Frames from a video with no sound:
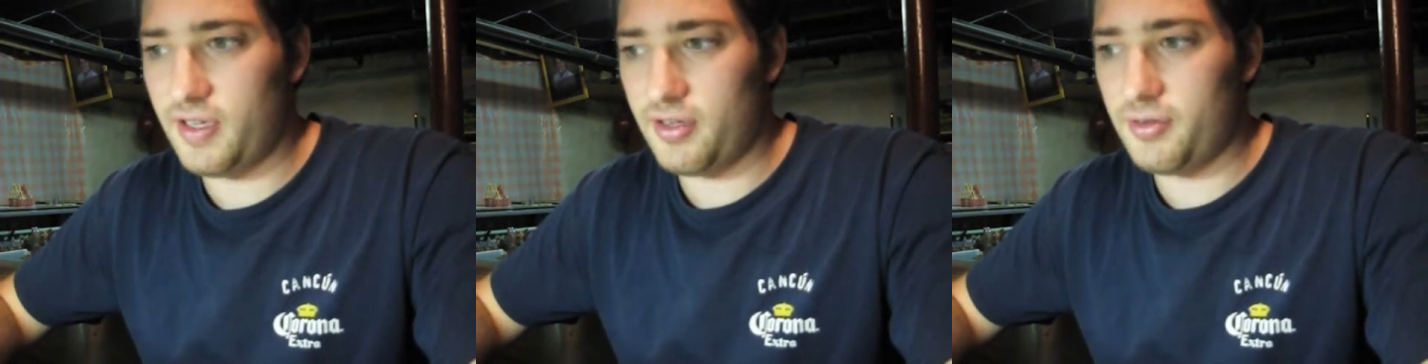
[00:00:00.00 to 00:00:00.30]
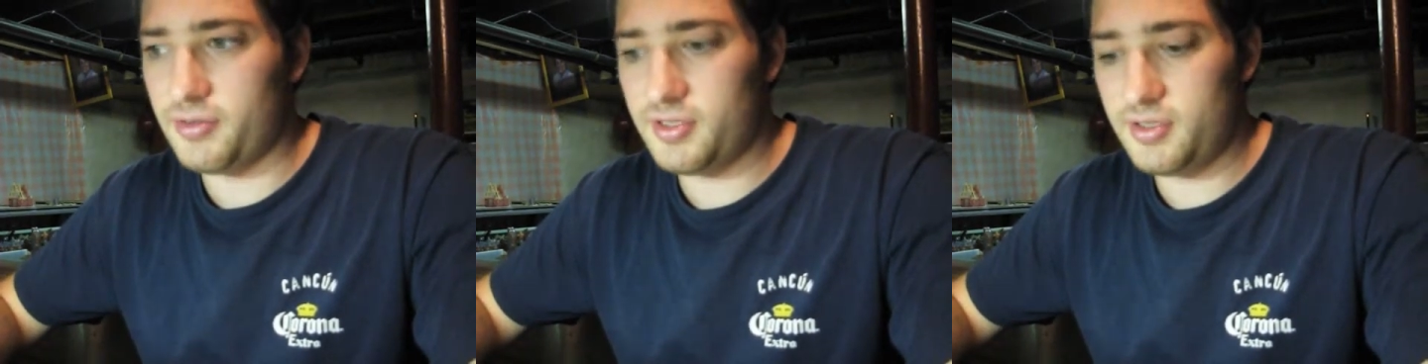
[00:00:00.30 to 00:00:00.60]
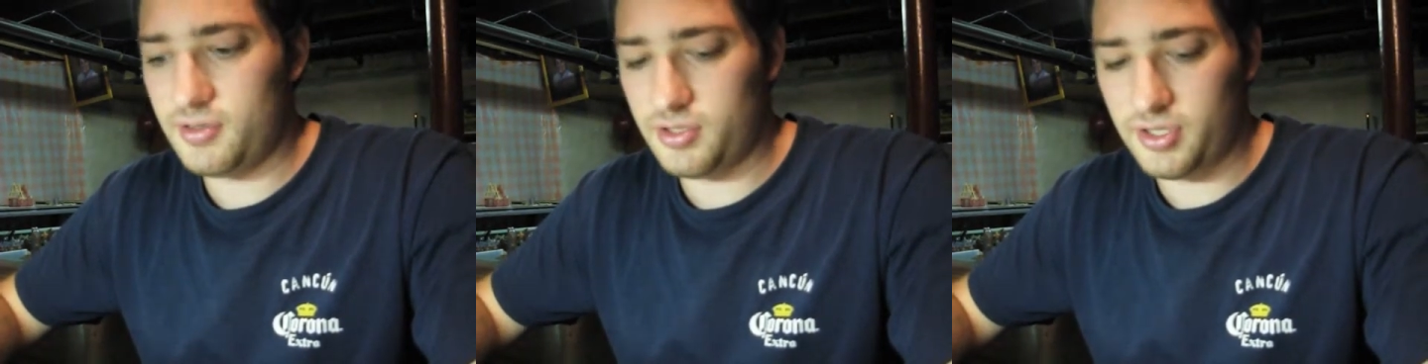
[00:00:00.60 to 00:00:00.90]
vehicles.
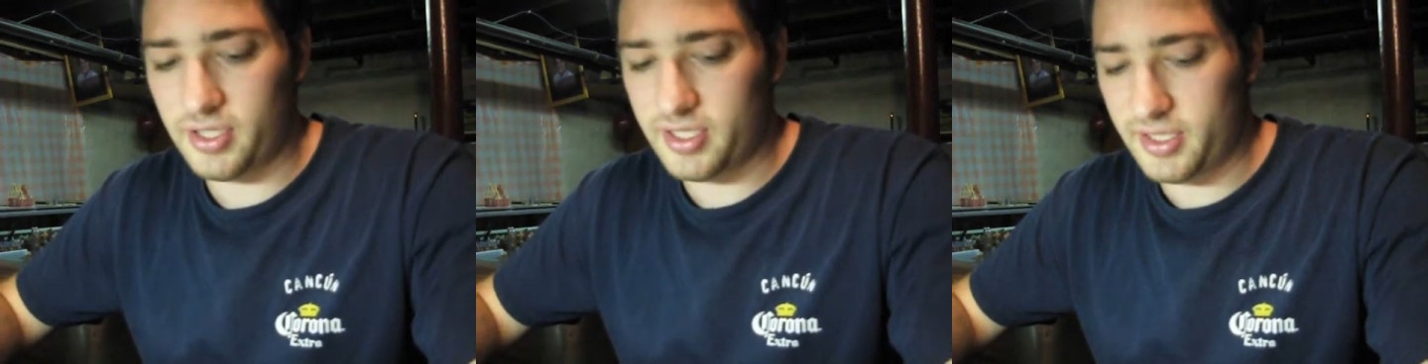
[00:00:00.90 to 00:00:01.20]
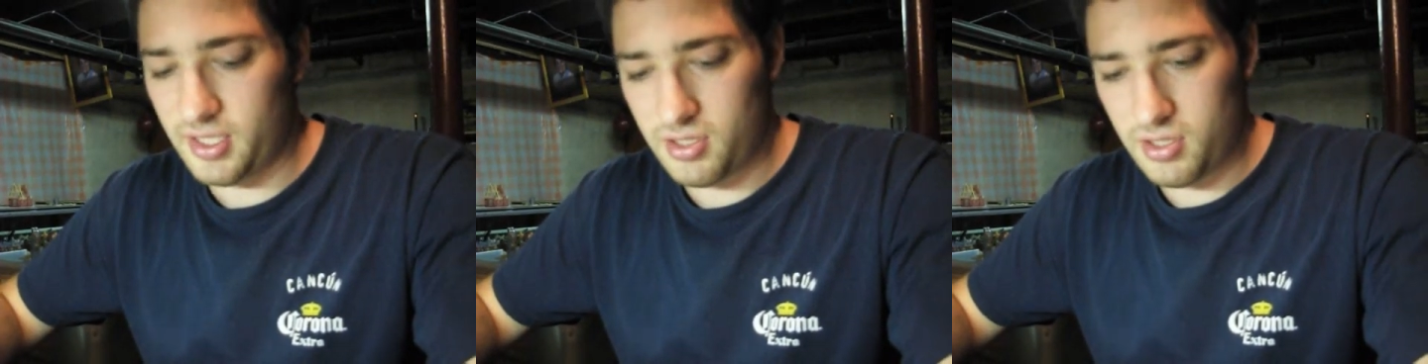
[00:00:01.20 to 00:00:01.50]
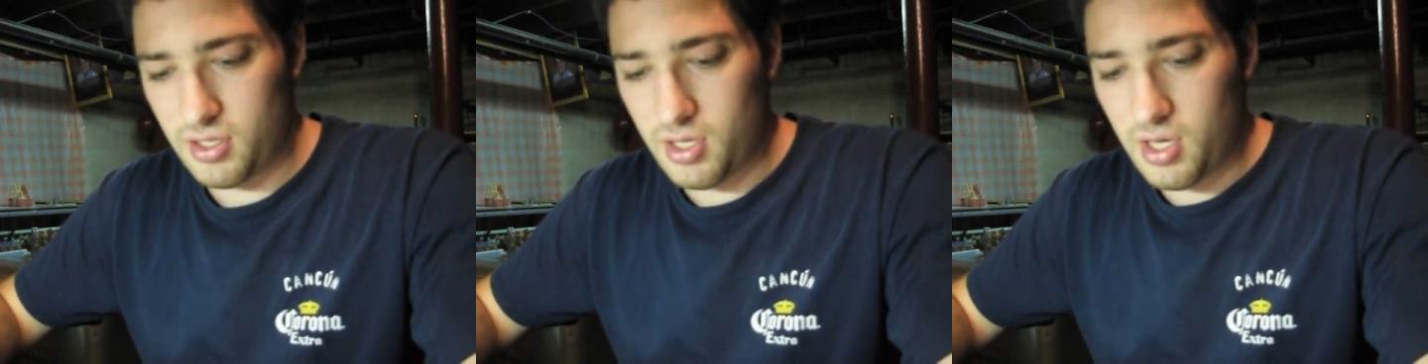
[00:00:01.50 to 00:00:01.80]
They're crazy.
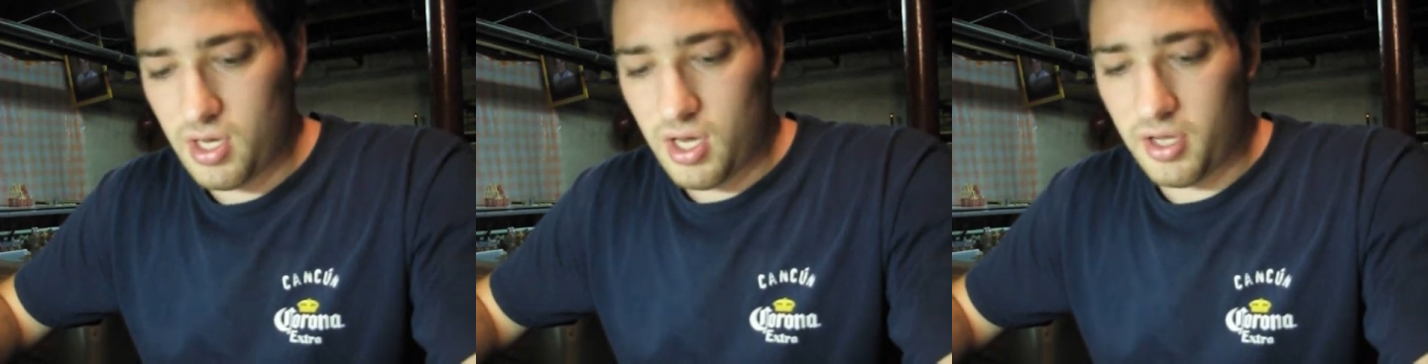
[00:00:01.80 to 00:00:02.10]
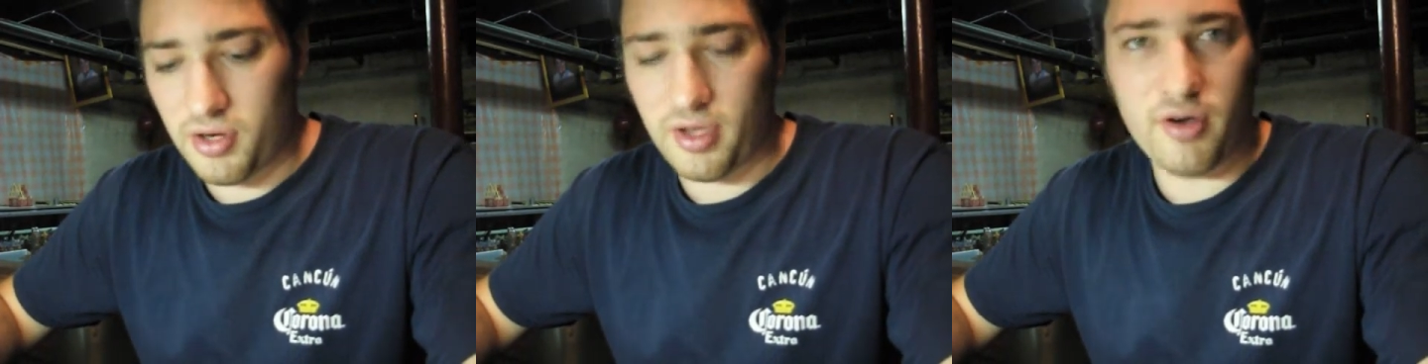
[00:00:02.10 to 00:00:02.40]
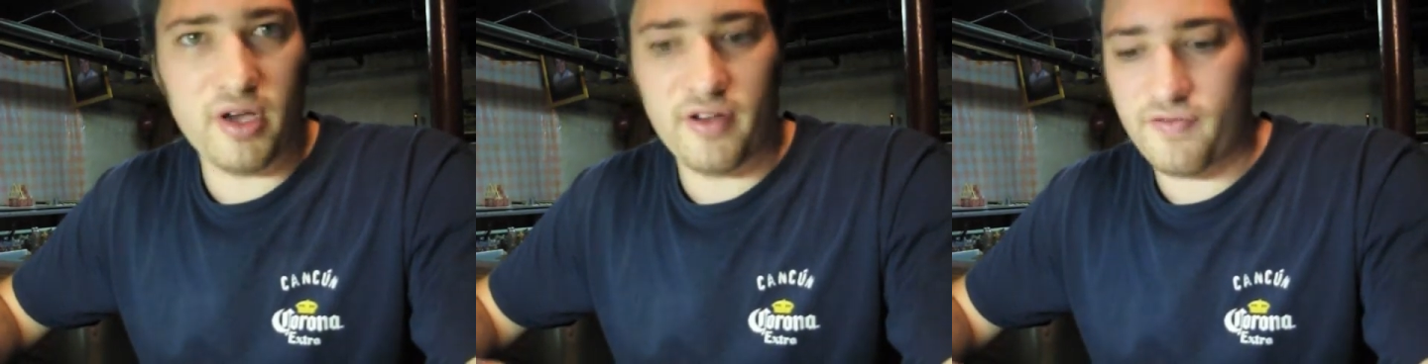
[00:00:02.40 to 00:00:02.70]
They
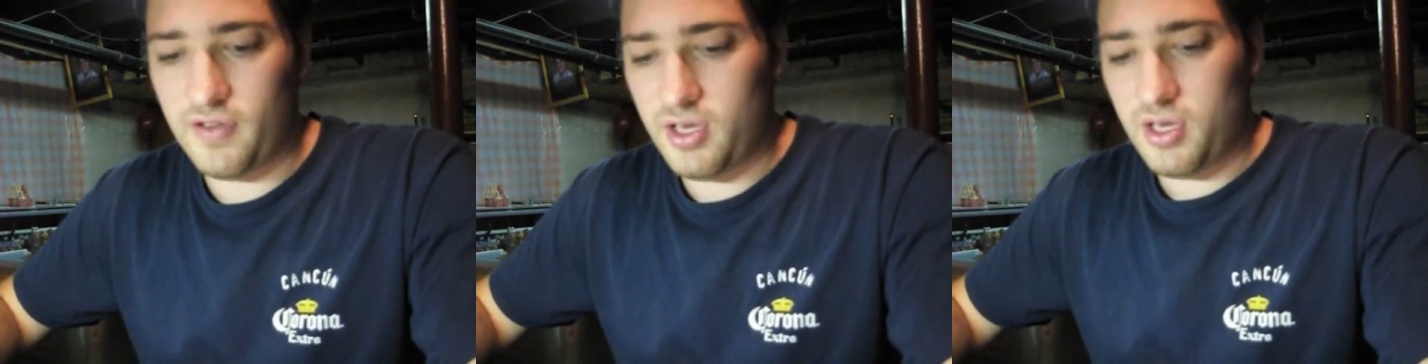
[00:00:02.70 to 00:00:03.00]
all have